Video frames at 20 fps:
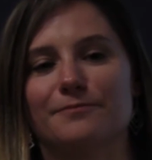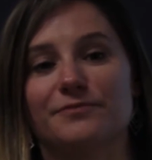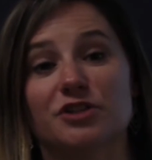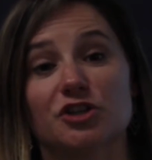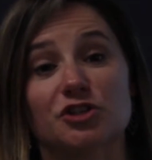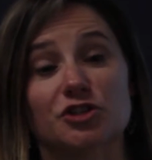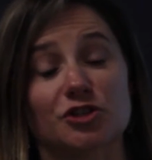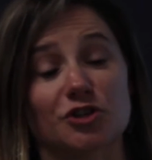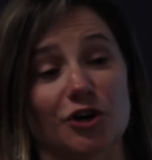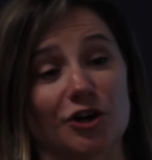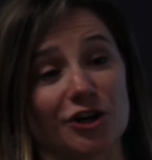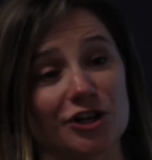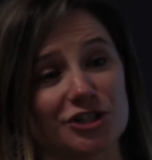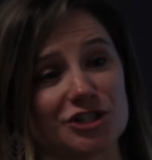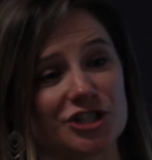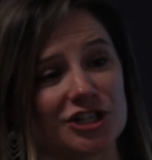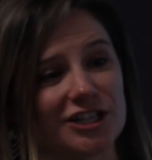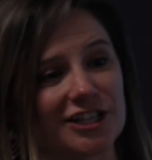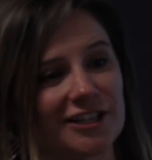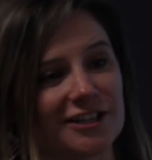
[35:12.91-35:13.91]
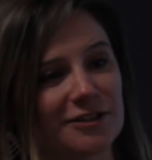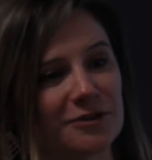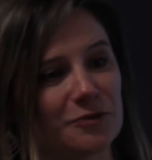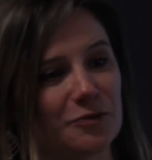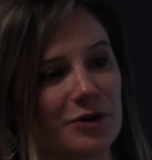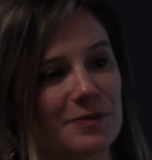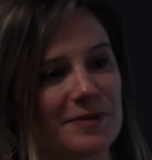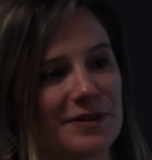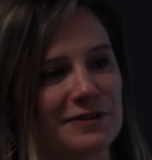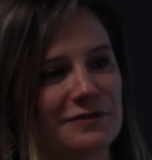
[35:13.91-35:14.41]
discouraging
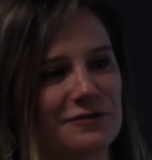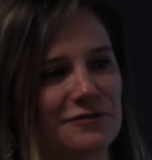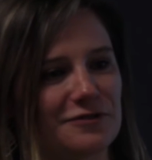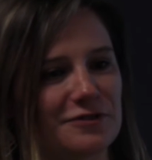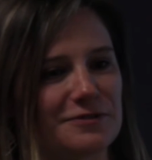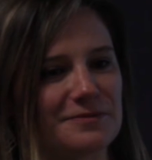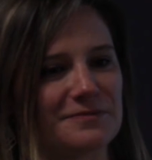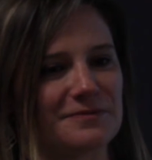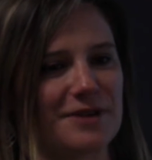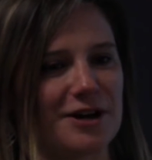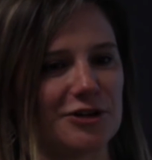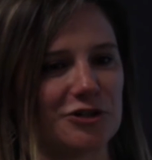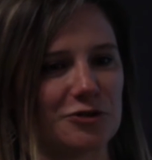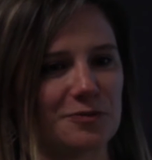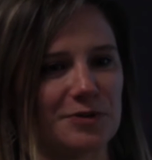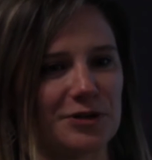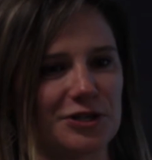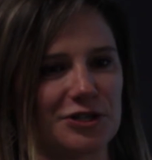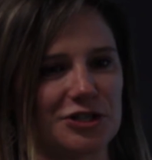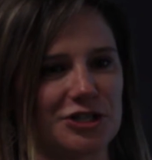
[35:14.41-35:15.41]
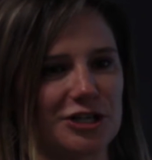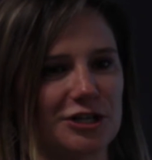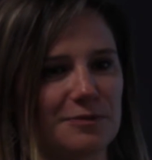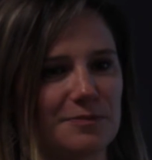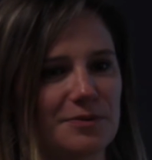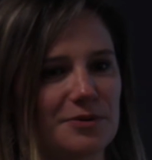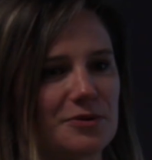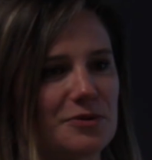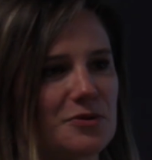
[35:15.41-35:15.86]
women from entrepreneurship,